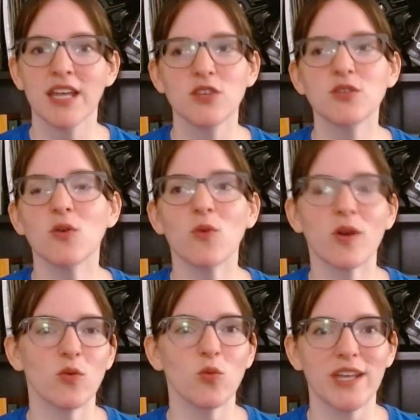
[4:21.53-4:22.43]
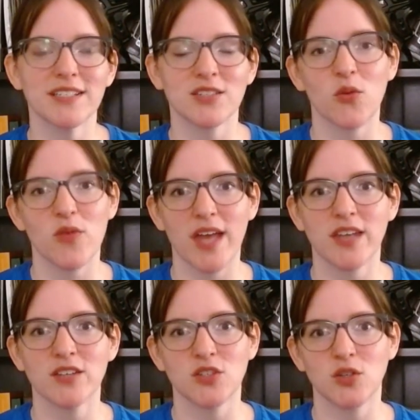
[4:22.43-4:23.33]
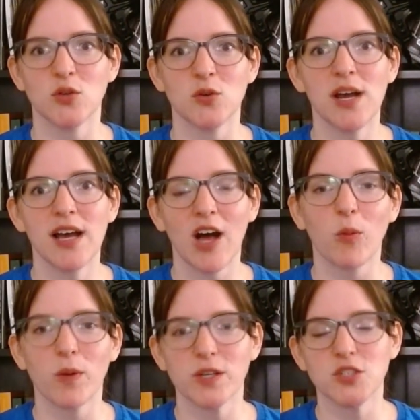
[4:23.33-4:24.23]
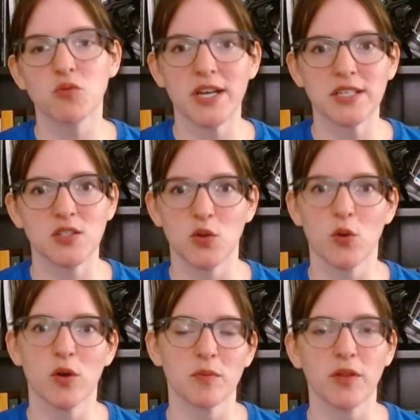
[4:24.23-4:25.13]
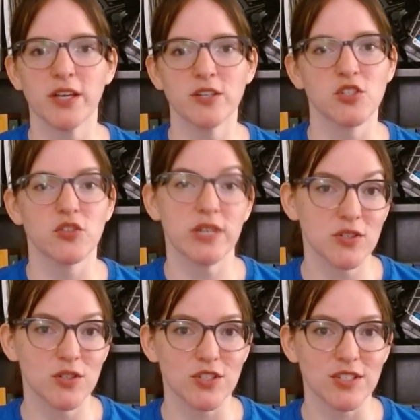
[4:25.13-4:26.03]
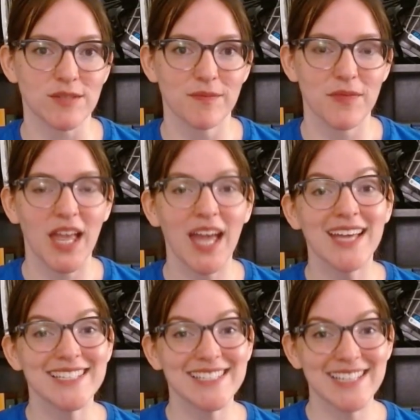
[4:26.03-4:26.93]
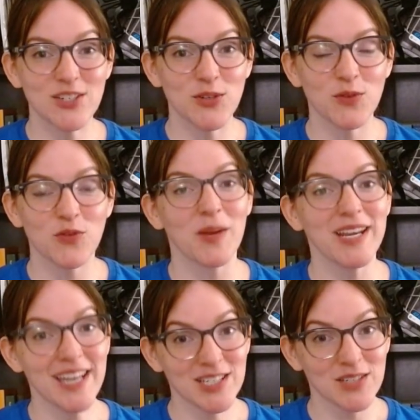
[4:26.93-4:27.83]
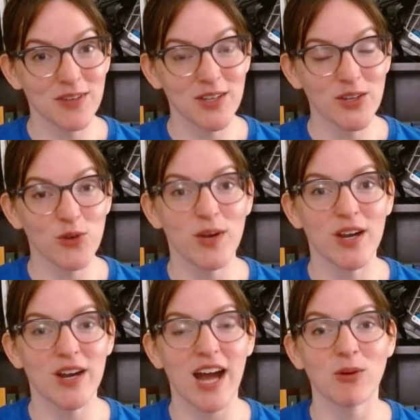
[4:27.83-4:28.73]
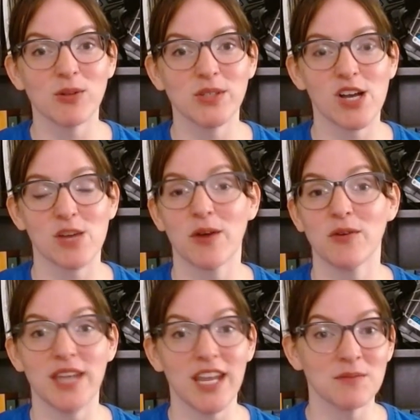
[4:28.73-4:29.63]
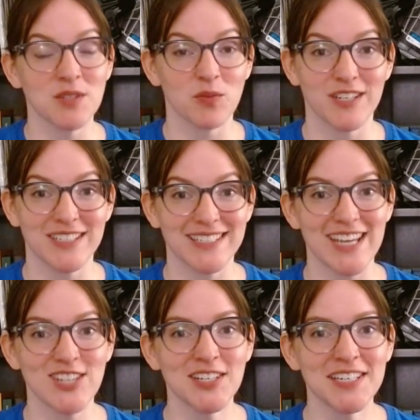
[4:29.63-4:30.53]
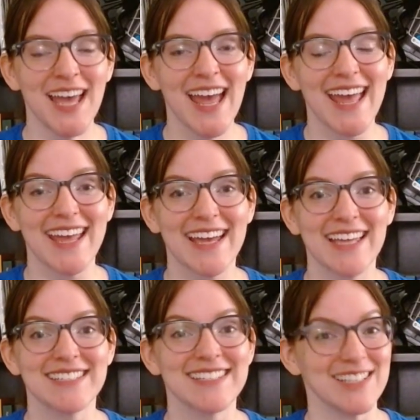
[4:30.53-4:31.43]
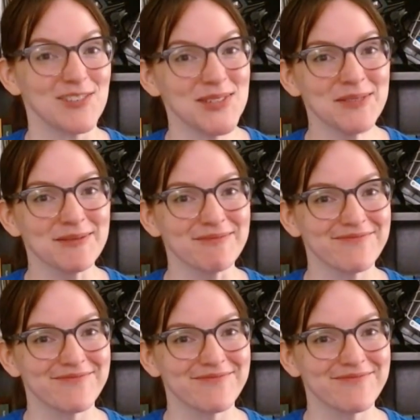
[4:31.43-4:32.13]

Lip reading: You don't want to wait until then to help address your player stressors. Stay tuned for my next video where I will talk about names and pronunciation, and see you soon.